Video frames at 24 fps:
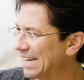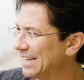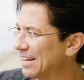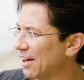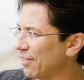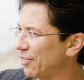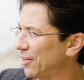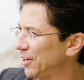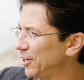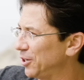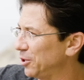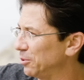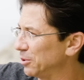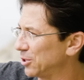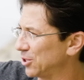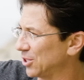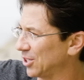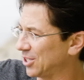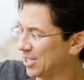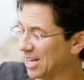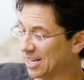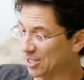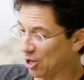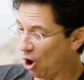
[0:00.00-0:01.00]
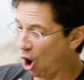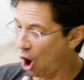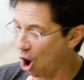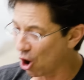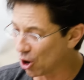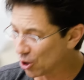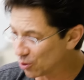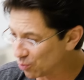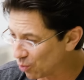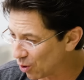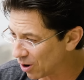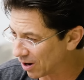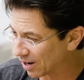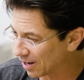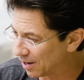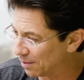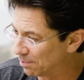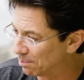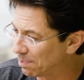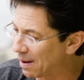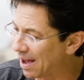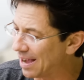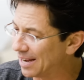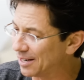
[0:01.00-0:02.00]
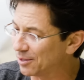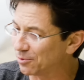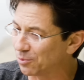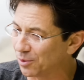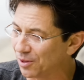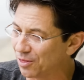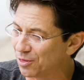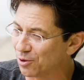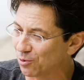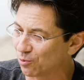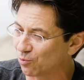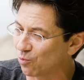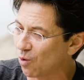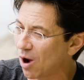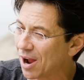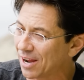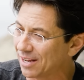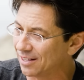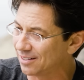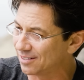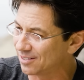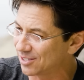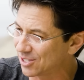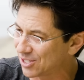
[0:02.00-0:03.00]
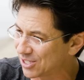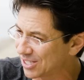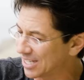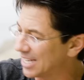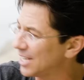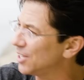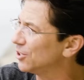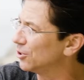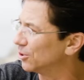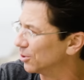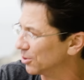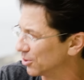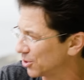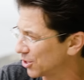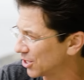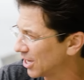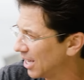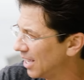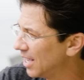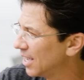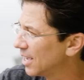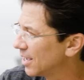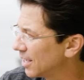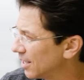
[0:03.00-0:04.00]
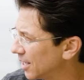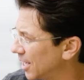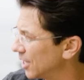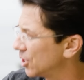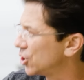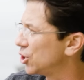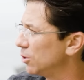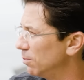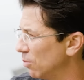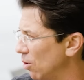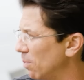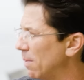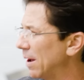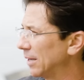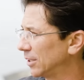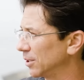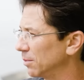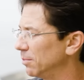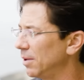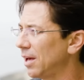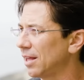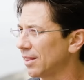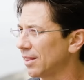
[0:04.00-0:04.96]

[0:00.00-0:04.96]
had nothing to do with success. Hard work combined with the right skills gotcha. Gets you momentum.